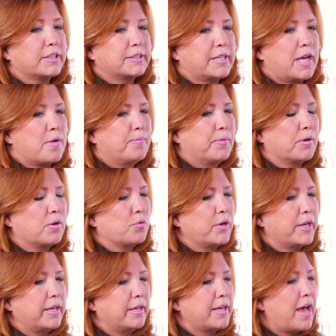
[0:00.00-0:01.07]
example,
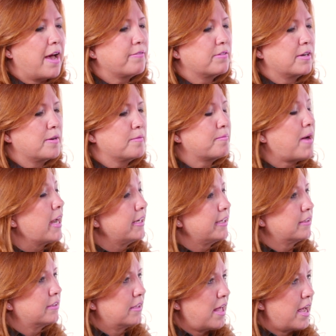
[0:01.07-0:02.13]
we have a
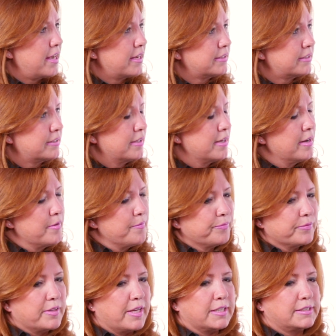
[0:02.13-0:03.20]
mining client
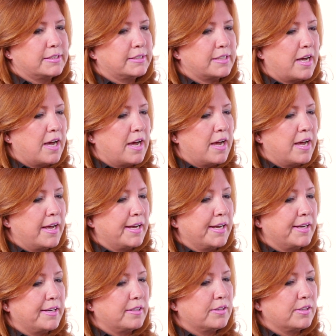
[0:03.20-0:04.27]
that
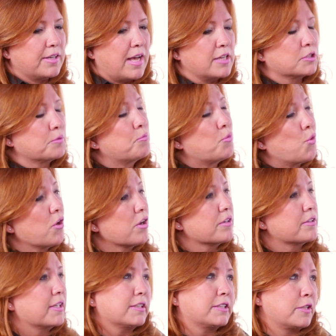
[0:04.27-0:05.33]
has a
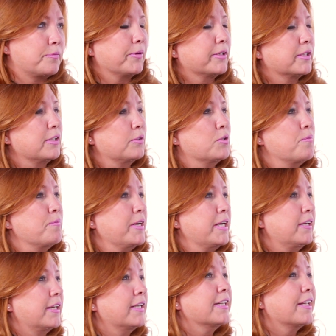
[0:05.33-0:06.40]
board that typically will
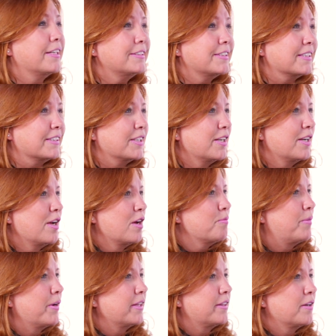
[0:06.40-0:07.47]
meet in London,
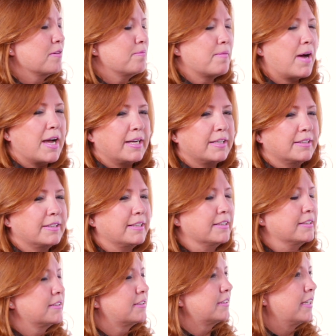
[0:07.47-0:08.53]
but their mine
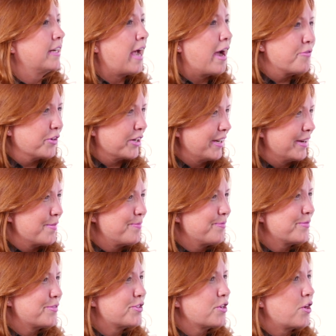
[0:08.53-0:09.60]
is in Africa.
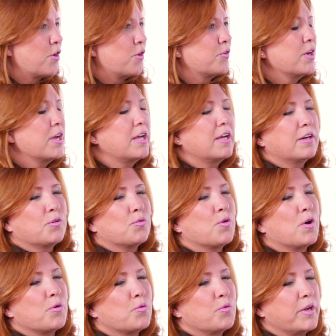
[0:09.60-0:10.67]
So
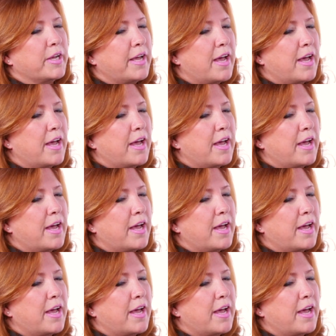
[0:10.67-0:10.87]
what we